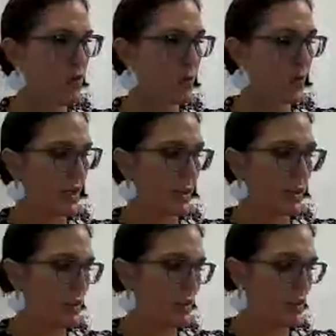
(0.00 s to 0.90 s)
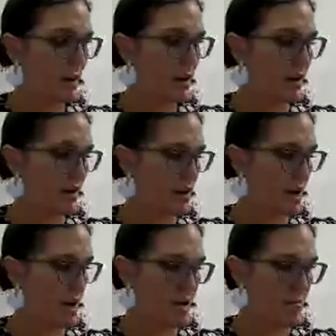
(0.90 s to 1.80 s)
with their
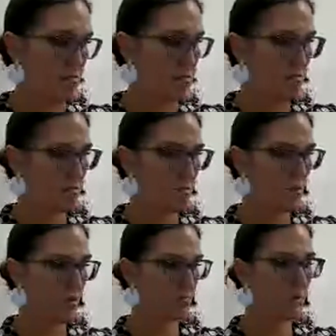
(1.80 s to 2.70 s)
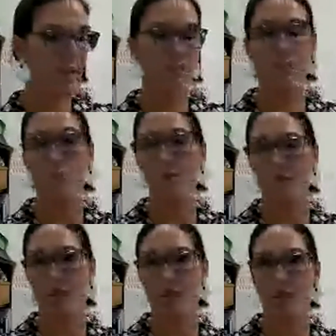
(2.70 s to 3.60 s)
plan for when
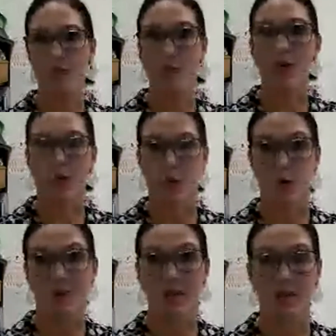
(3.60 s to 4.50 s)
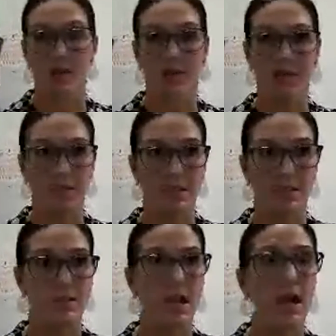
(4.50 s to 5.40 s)
they're going to do their quarterly
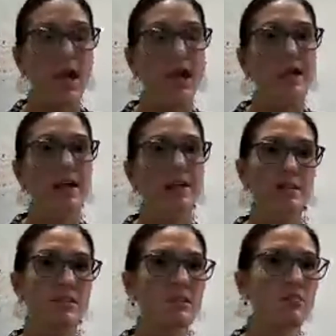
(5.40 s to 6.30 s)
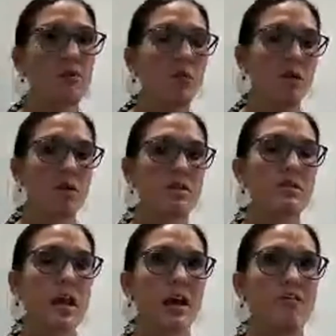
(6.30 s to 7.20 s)
services. Now, this is important
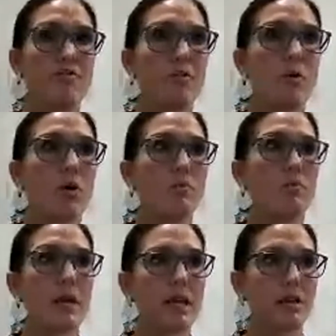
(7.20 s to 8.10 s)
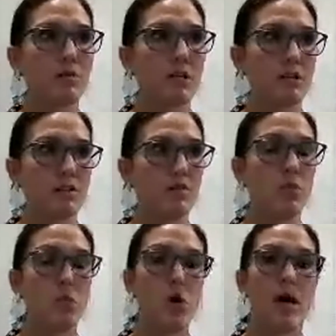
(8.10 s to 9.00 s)
for many reasons.
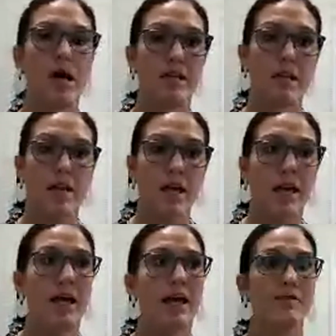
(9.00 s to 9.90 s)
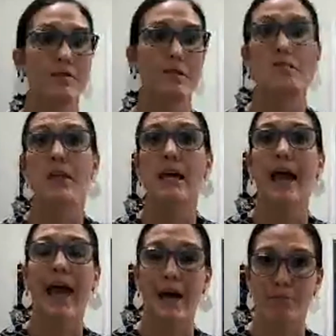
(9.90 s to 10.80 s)
One, if
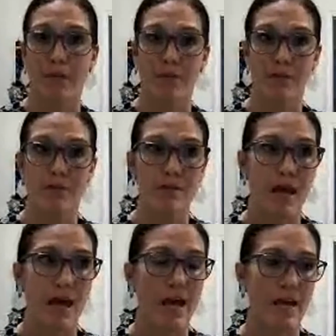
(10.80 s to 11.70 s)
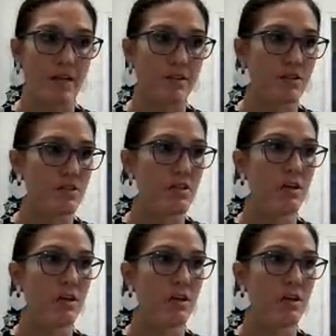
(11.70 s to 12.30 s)
something happens and